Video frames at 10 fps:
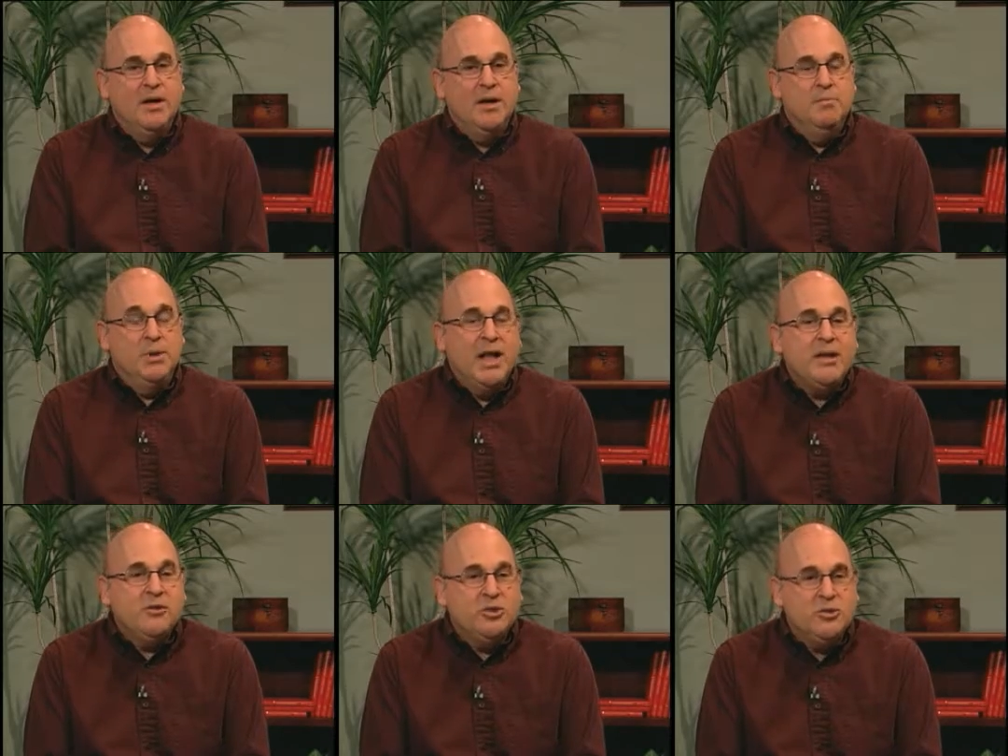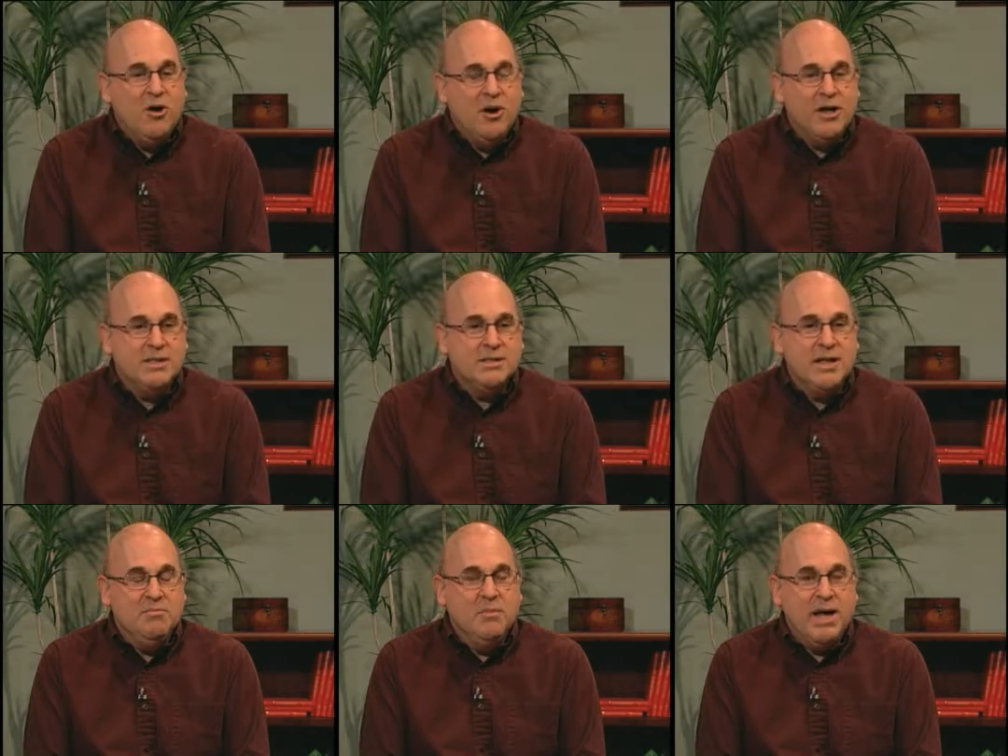Molecular targets
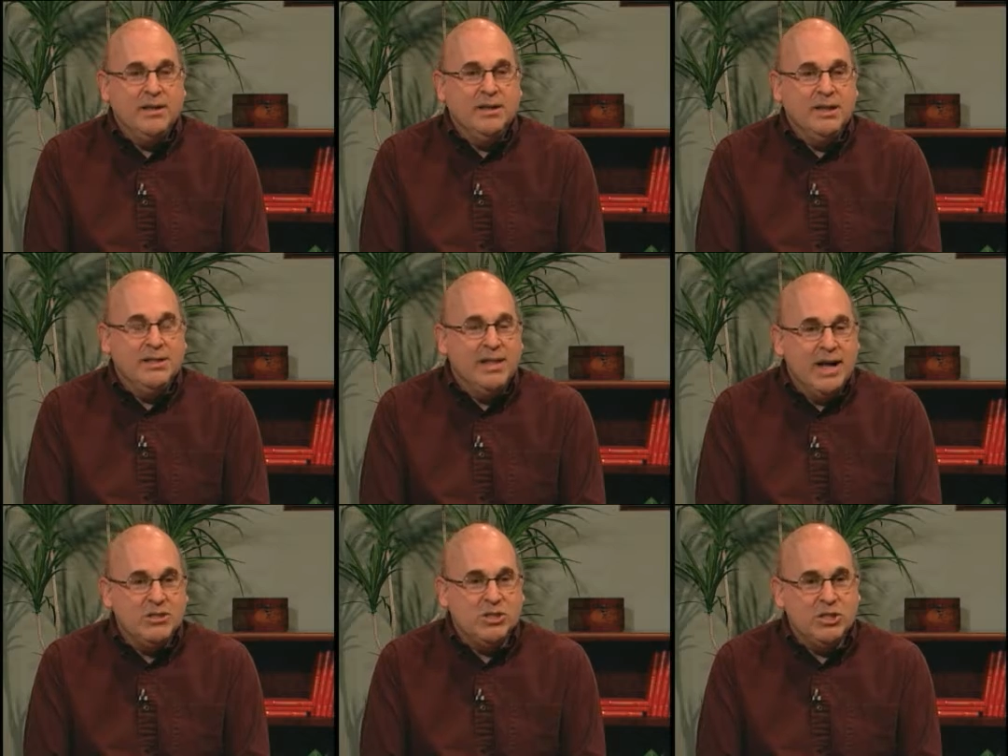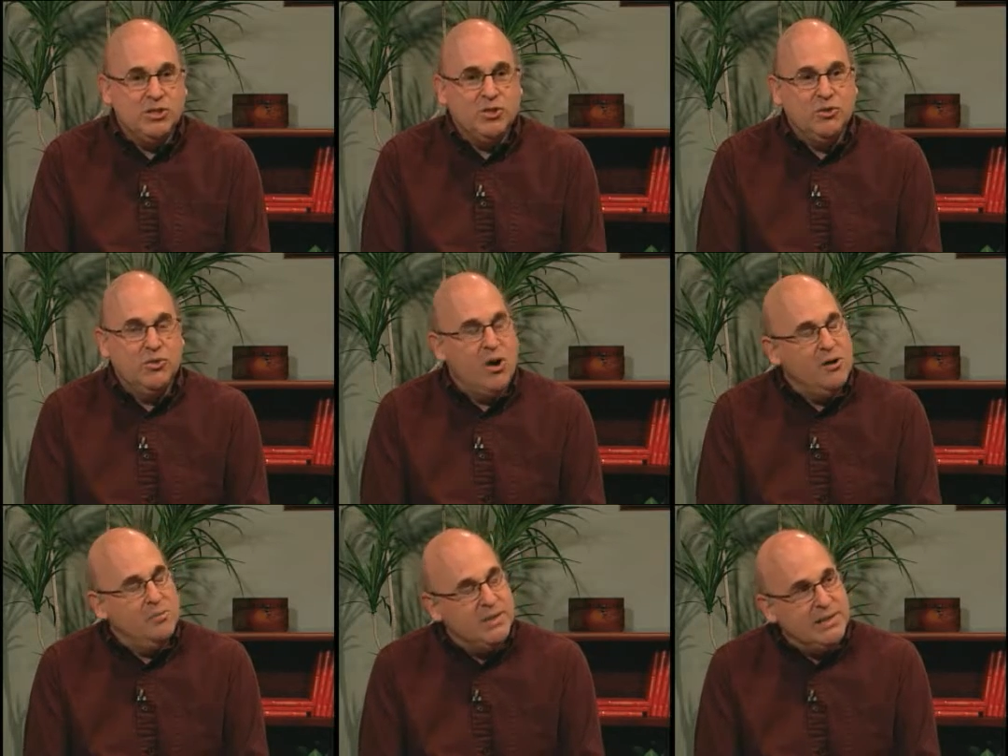that might lead not just to
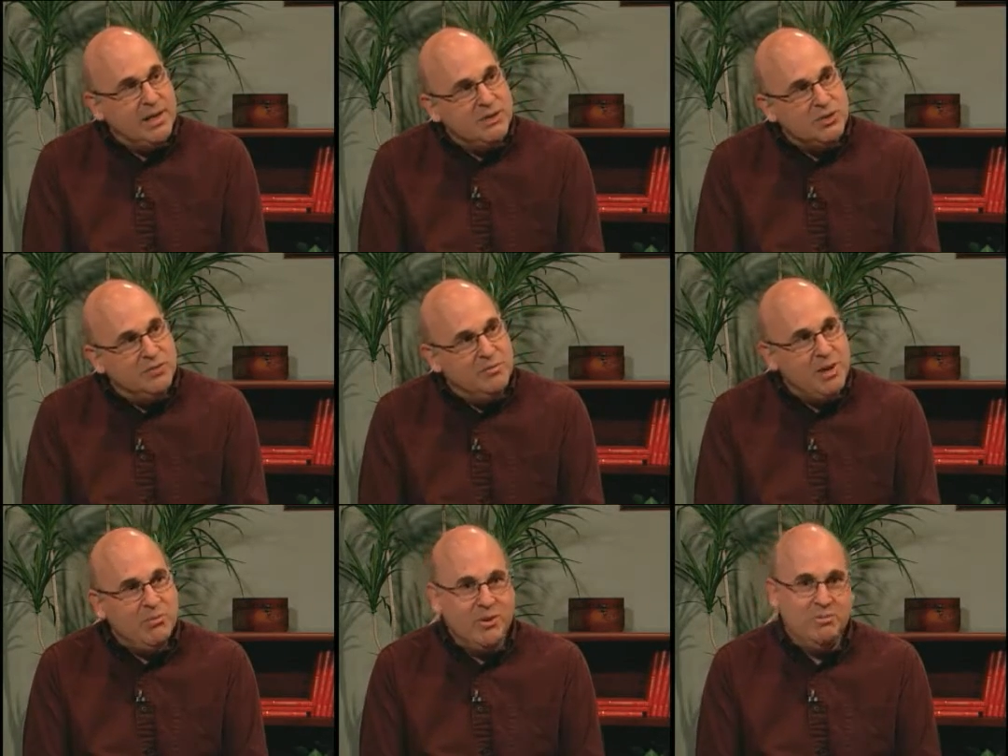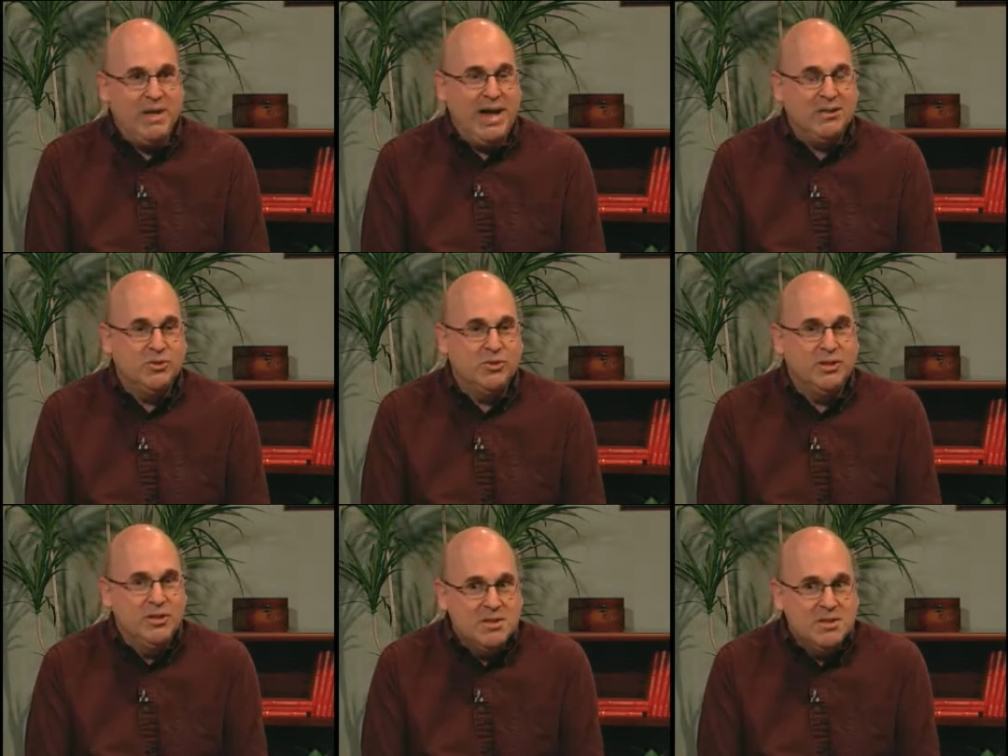augmentation of memory, but actually